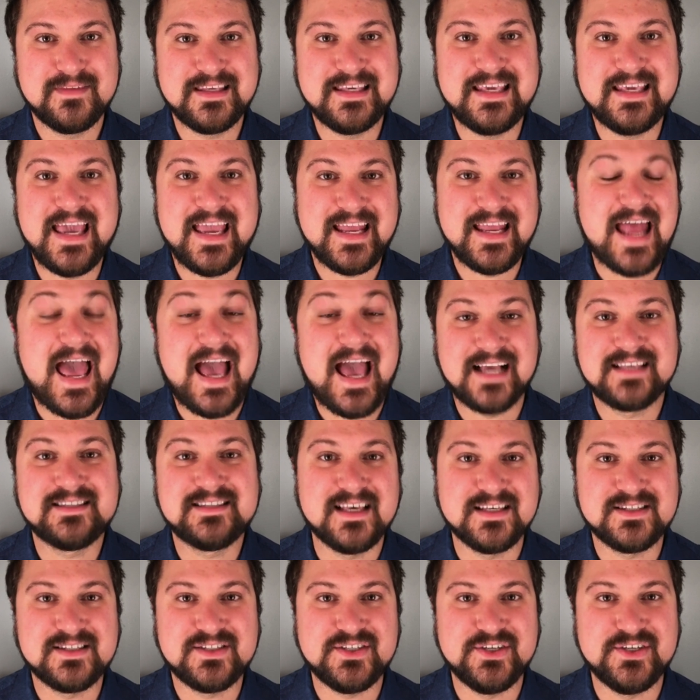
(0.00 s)
gain
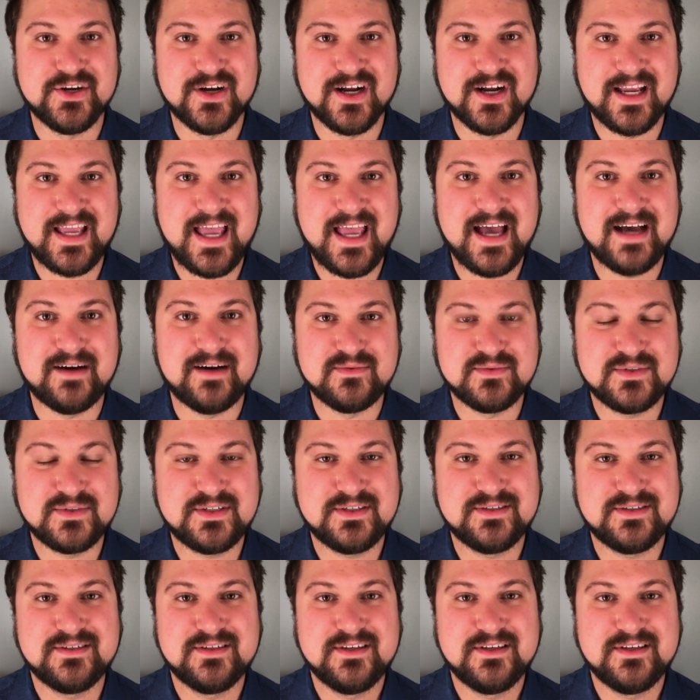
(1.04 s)
access to your account.